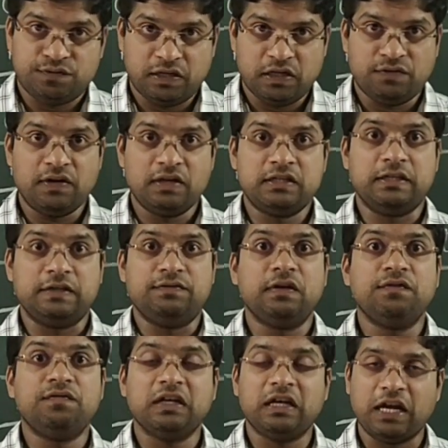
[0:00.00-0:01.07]
frequency,
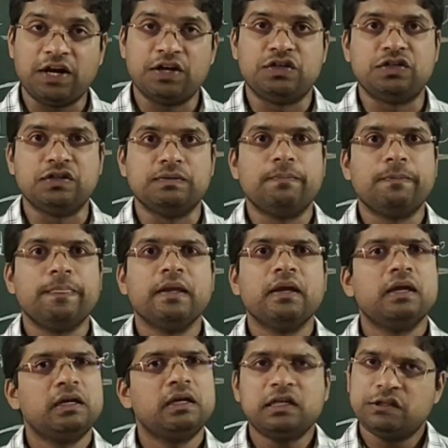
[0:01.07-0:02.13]
50 Hz.
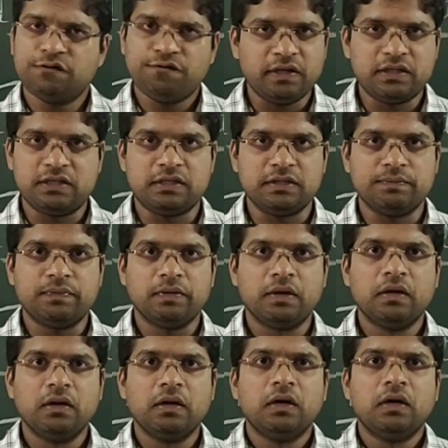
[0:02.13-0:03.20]
It is fixed.
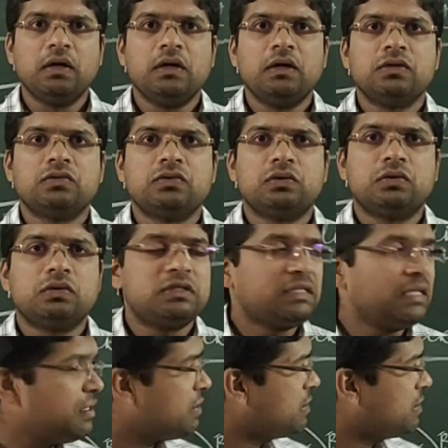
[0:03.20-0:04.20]
So since